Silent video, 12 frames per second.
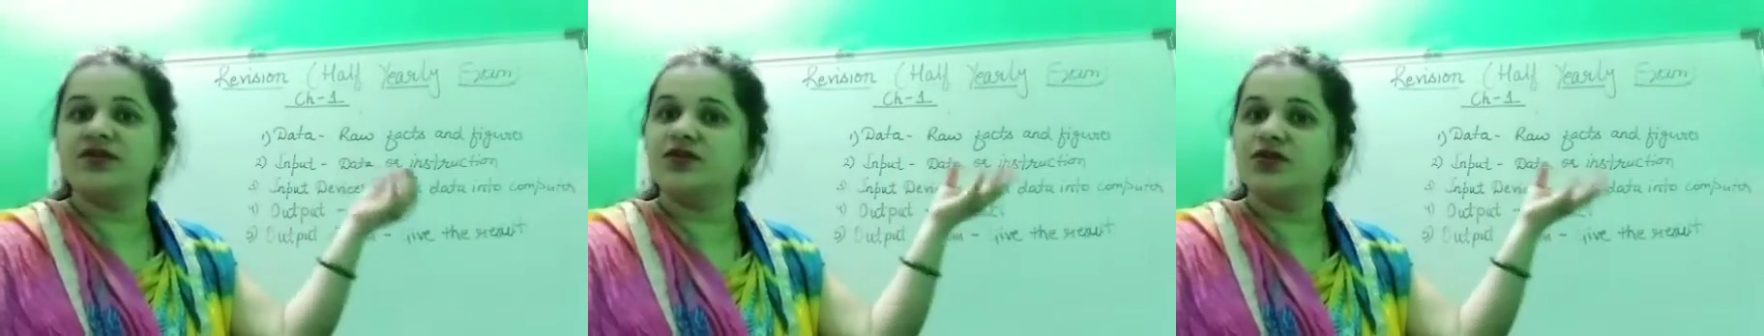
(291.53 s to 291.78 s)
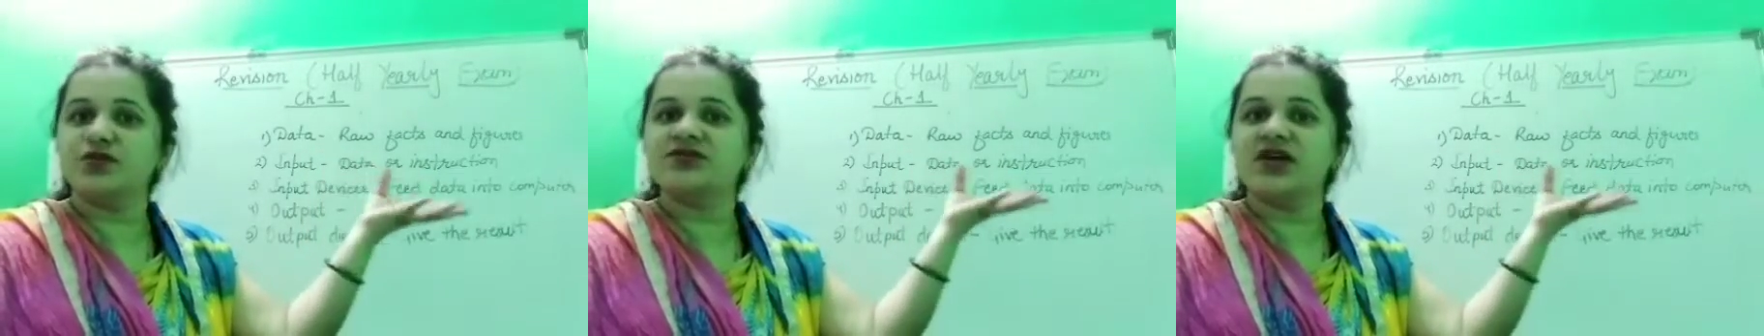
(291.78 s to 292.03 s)

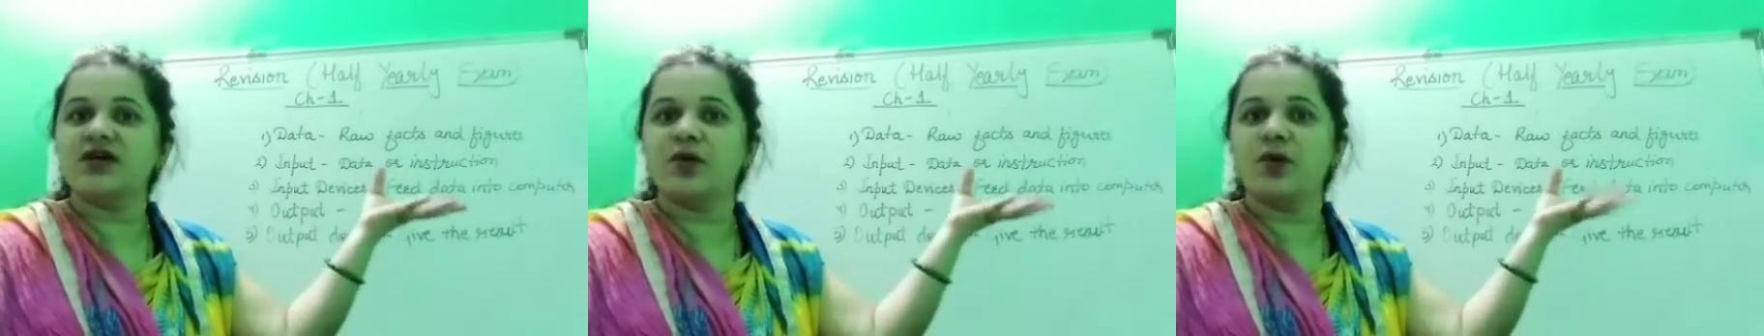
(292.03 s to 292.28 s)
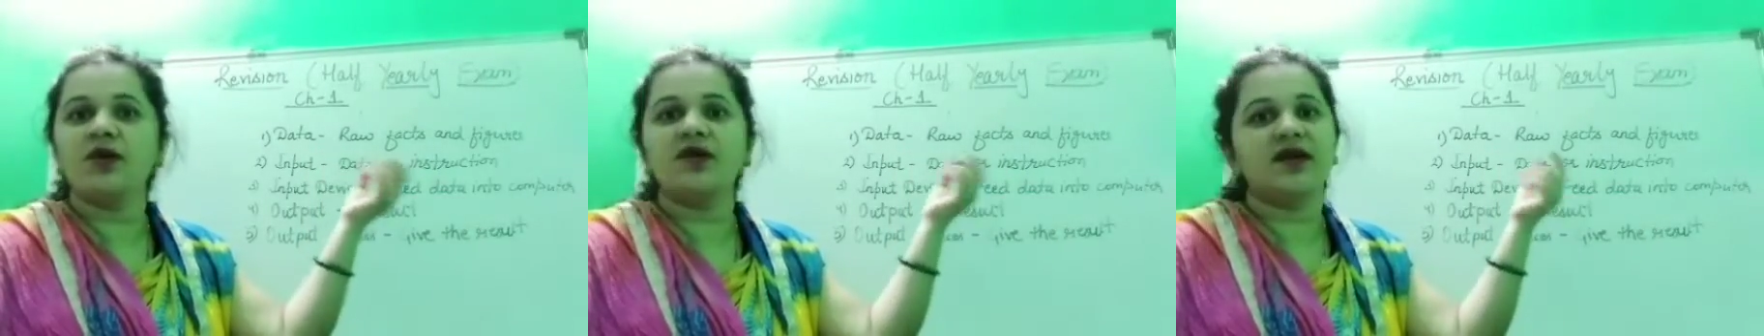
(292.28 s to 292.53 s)
those are
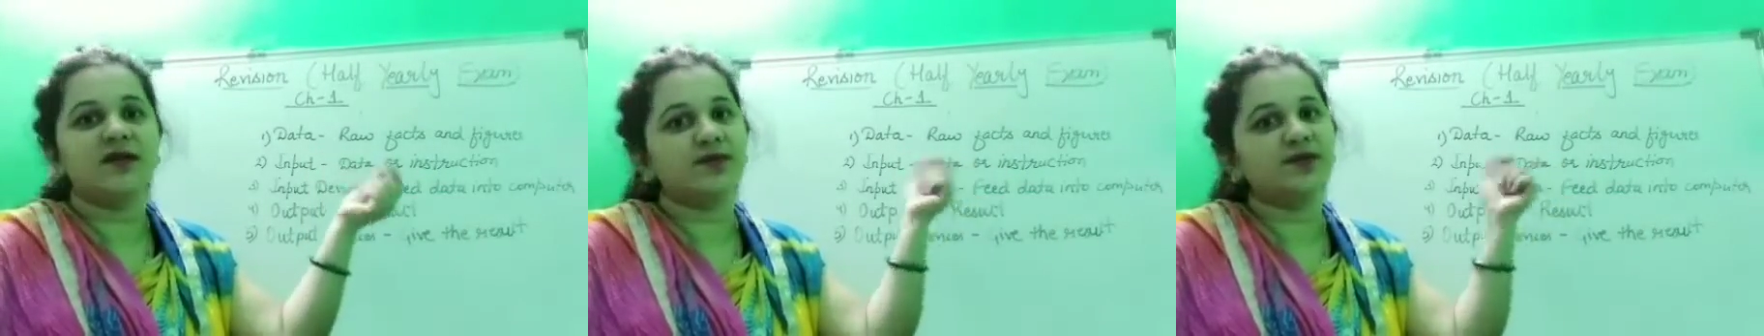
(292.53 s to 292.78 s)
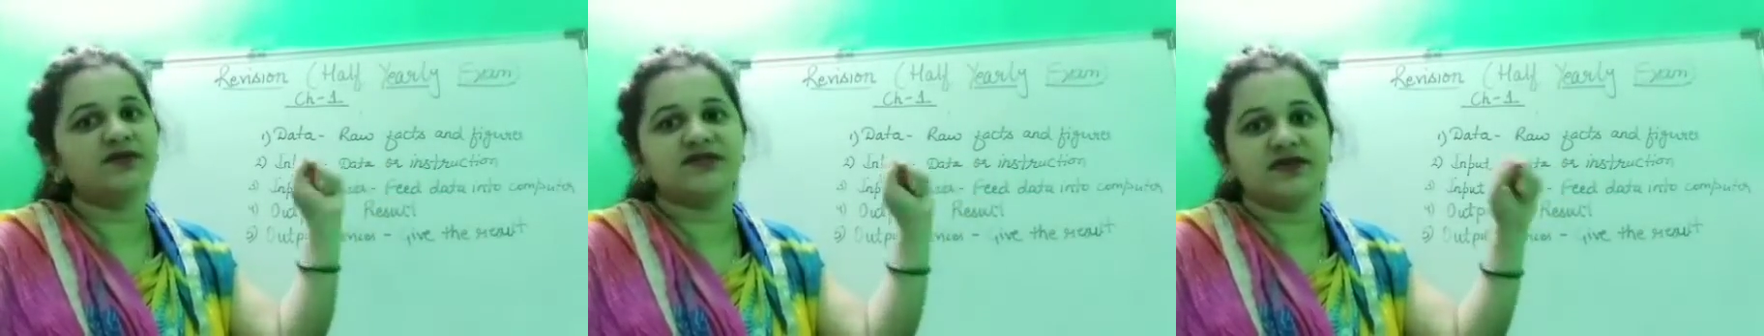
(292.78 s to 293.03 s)
called
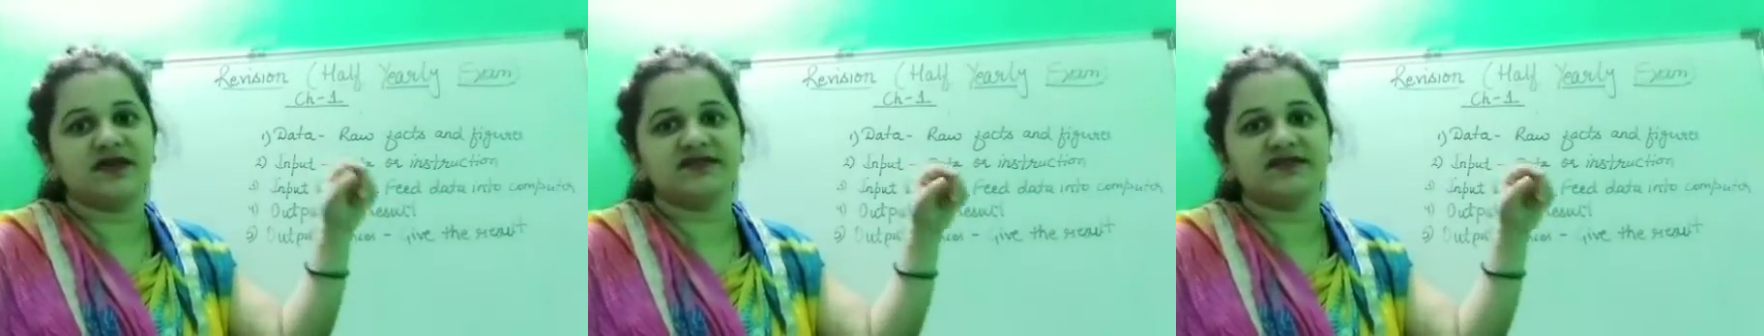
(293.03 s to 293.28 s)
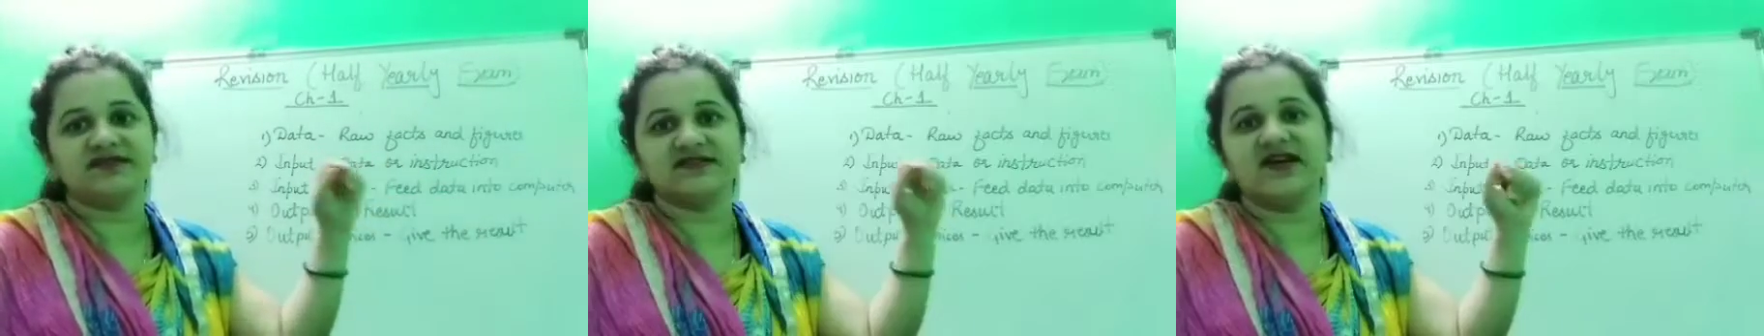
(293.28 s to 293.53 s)
input
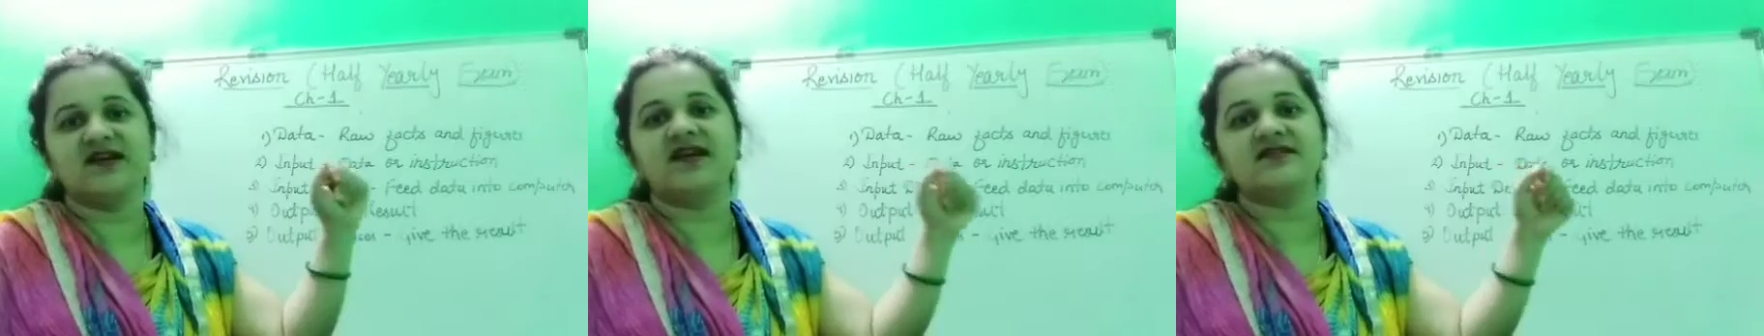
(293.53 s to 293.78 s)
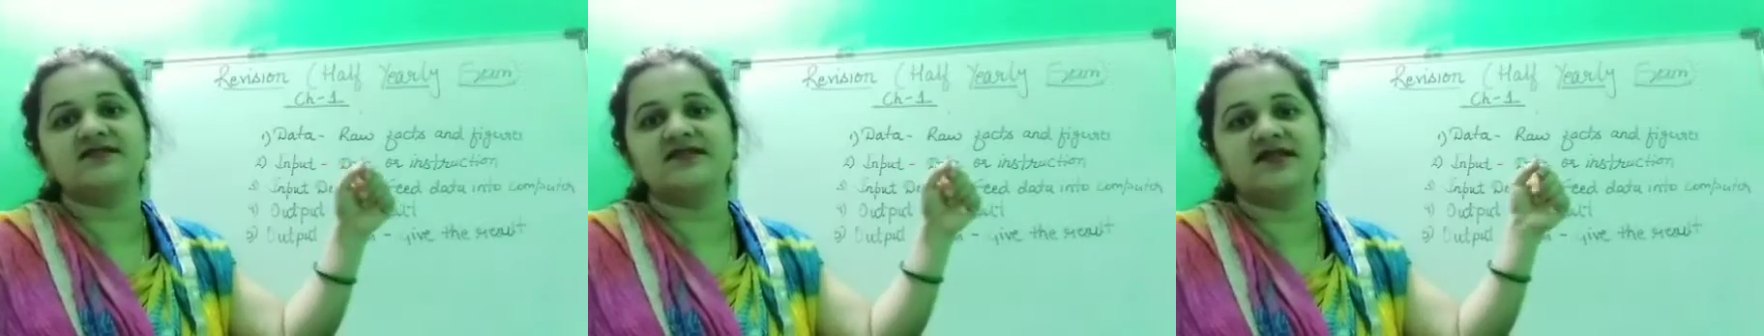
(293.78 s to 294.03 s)
devices. They are
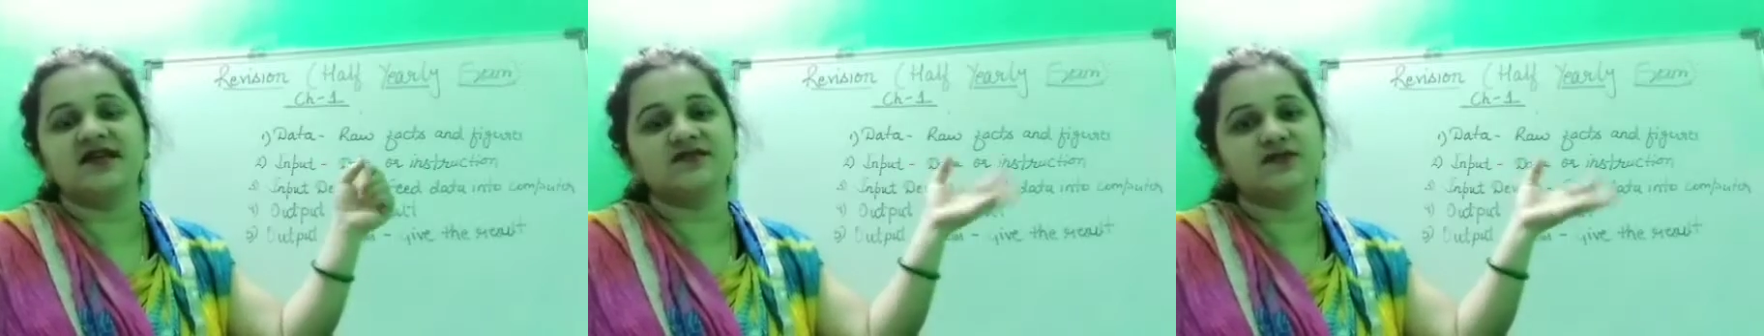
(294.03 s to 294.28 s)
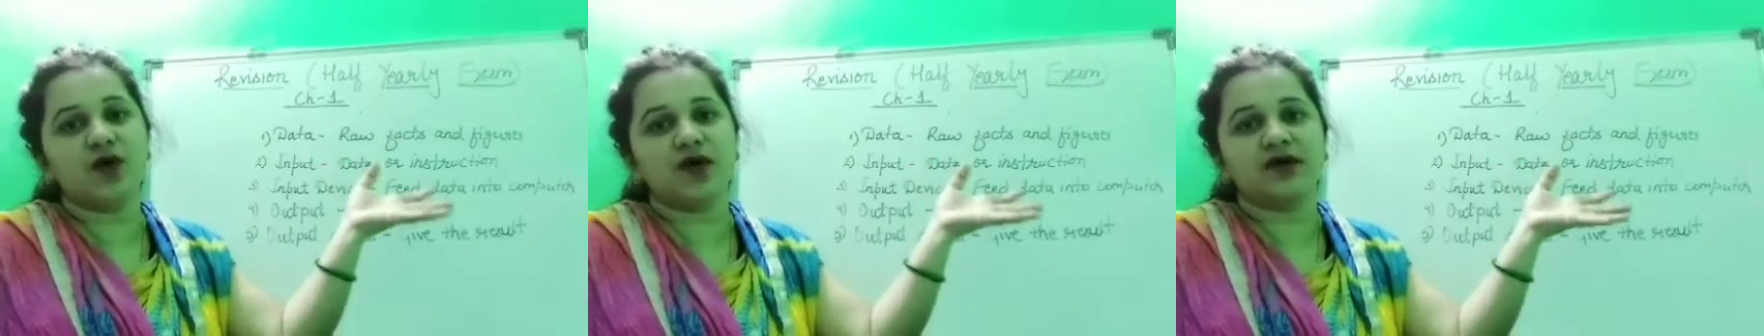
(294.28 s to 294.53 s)
considered as
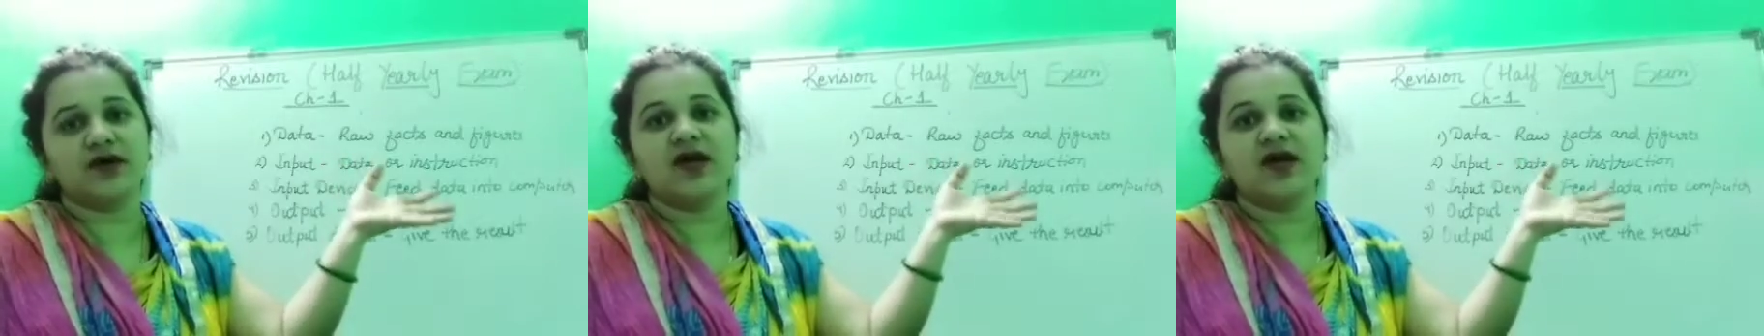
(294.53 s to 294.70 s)
what?